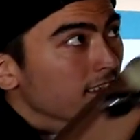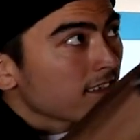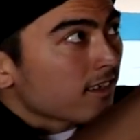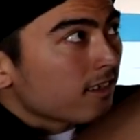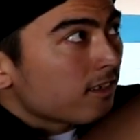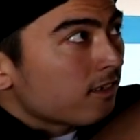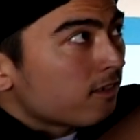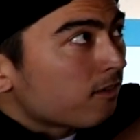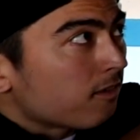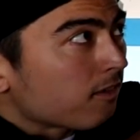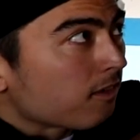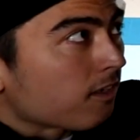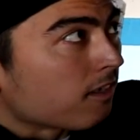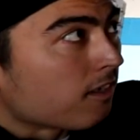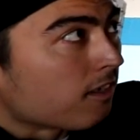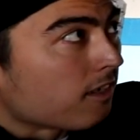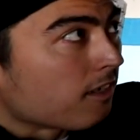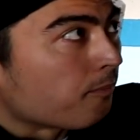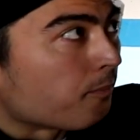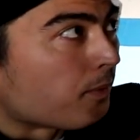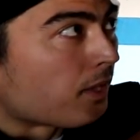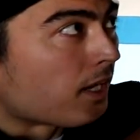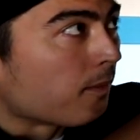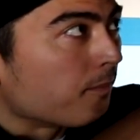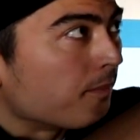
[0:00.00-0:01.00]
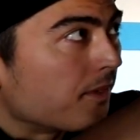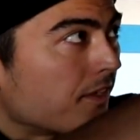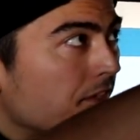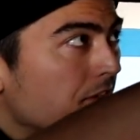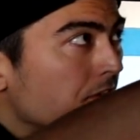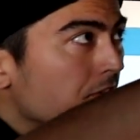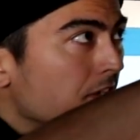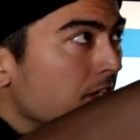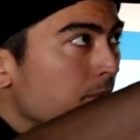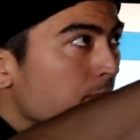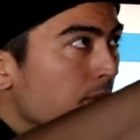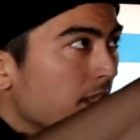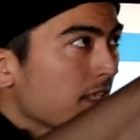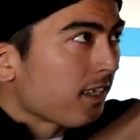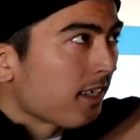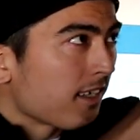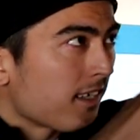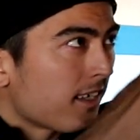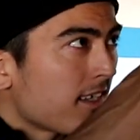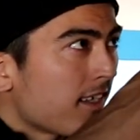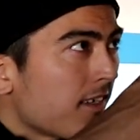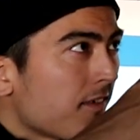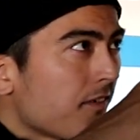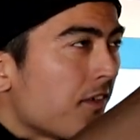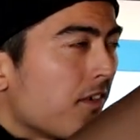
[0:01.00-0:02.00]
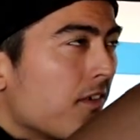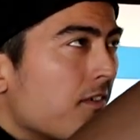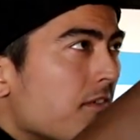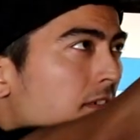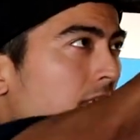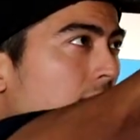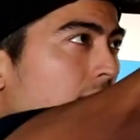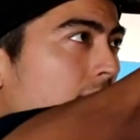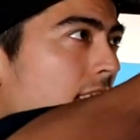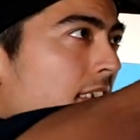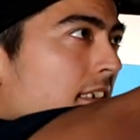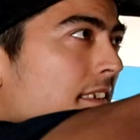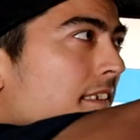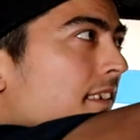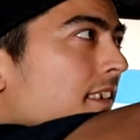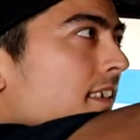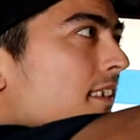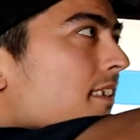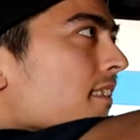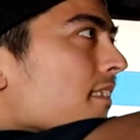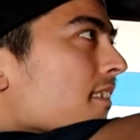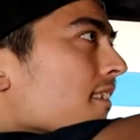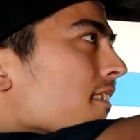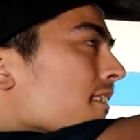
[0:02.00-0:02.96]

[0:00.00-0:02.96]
Oh, we'll go and pop this drain plug off. Hopefully it doesn't hit